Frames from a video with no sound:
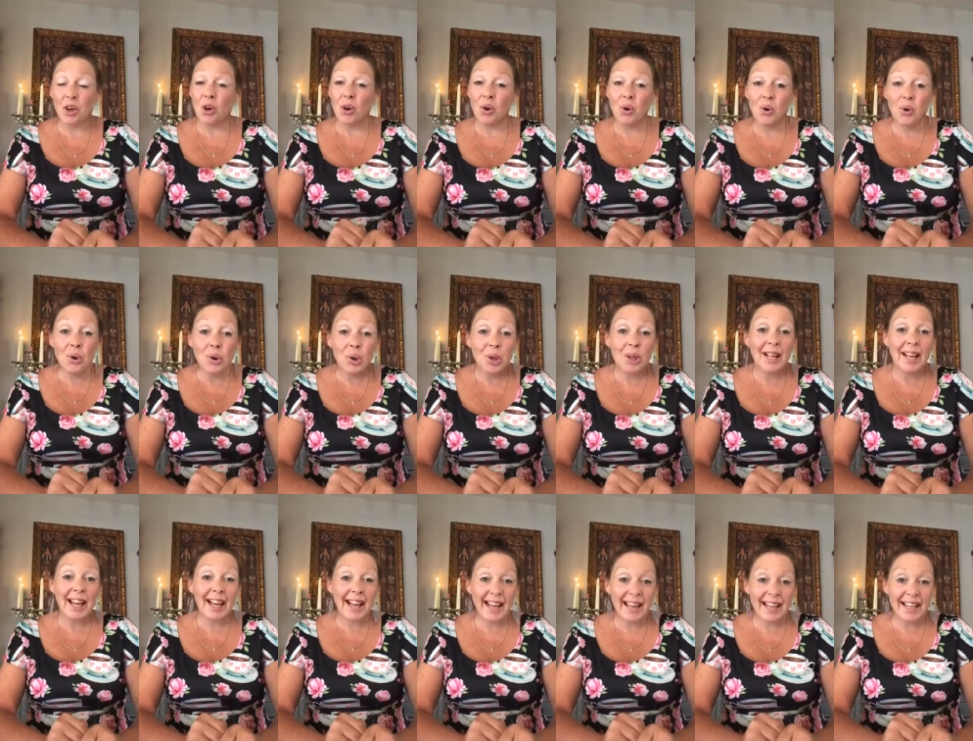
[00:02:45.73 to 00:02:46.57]

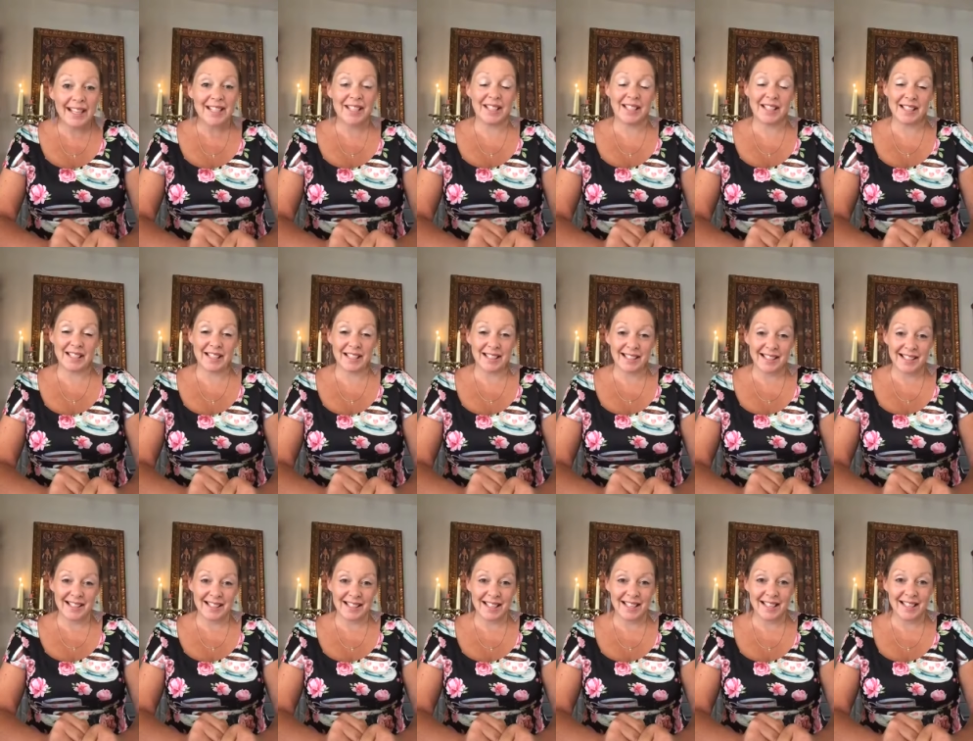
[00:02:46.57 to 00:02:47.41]
all ages
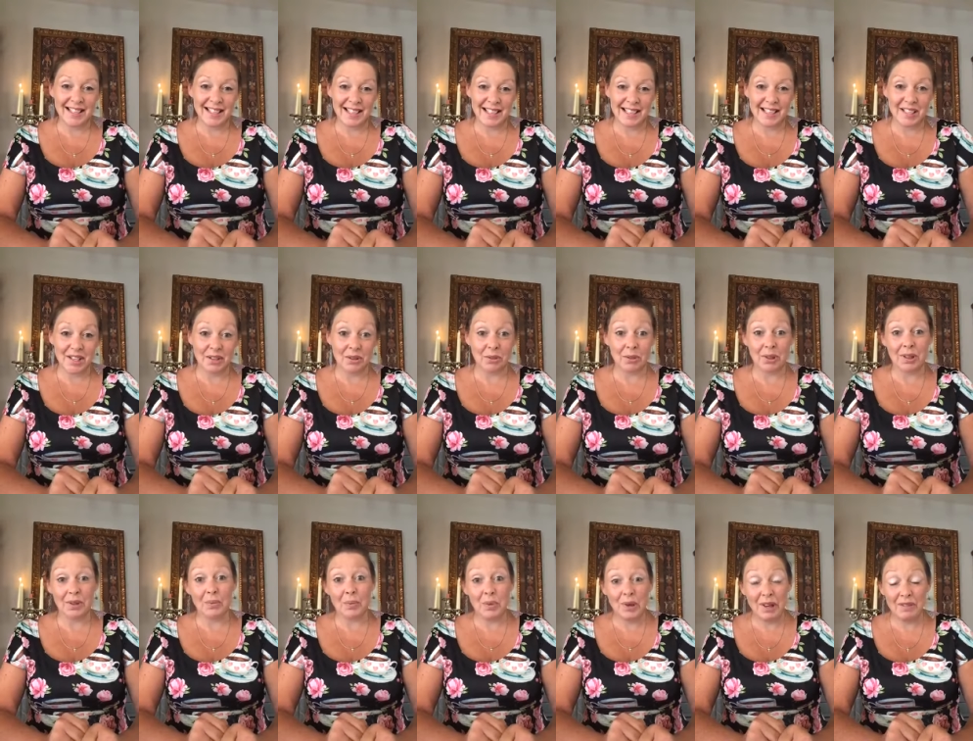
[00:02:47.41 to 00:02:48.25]
Sunday school,
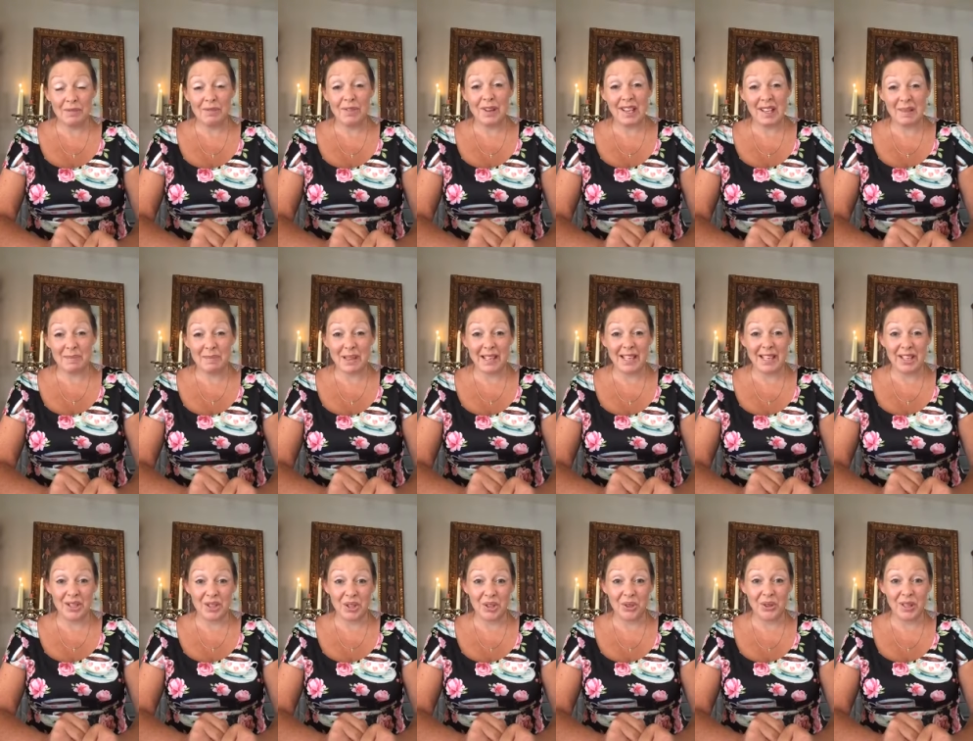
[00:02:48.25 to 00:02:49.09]
and we've really been
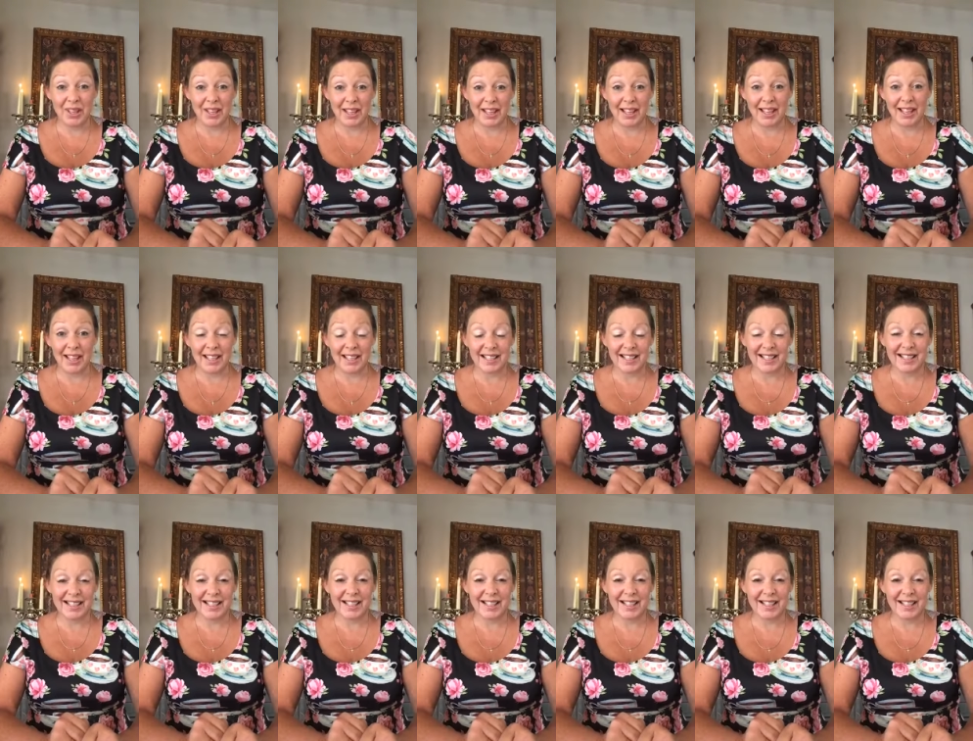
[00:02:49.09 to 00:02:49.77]
enjoying that.